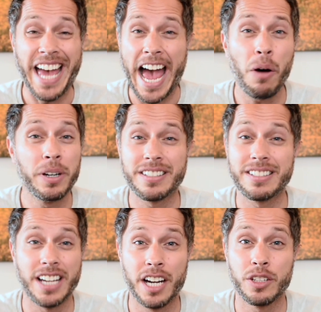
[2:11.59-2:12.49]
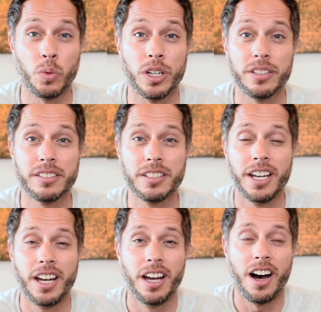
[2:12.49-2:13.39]
how it started was
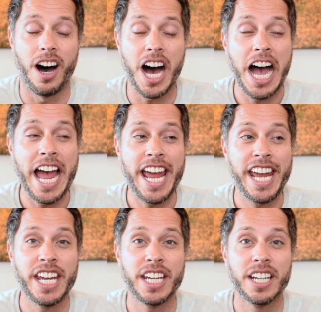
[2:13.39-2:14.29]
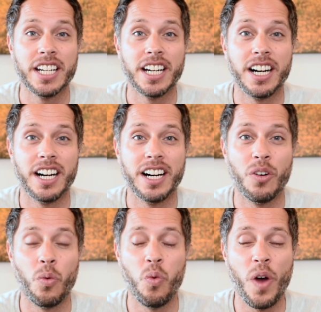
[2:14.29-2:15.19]

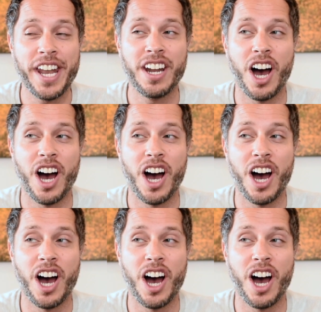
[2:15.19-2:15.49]
when